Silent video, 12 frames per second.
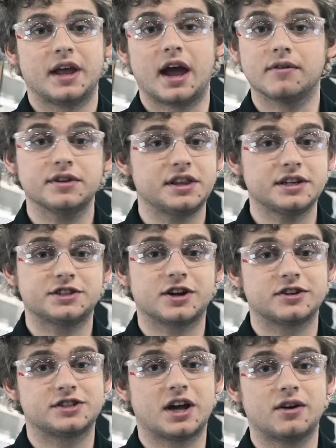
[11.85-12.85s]
Everything
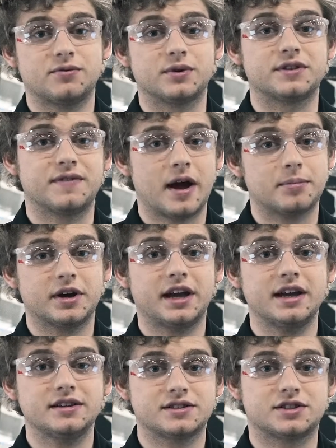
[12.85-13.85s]
starts off with
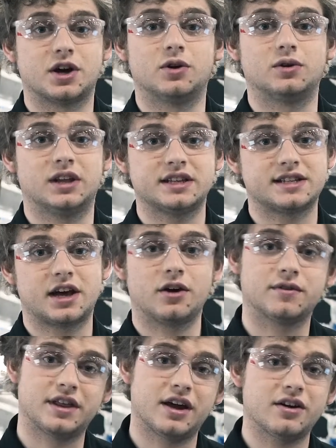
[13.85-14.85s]
Fabricate, so let's head
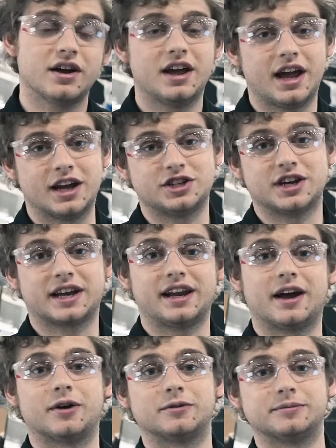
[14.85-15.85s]
over there and check it
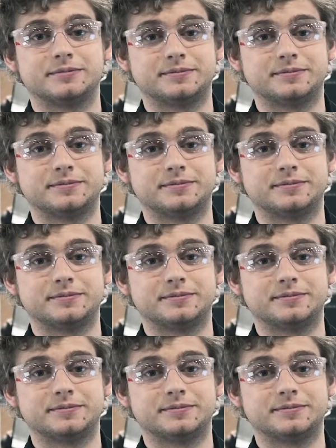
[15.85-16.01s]
out.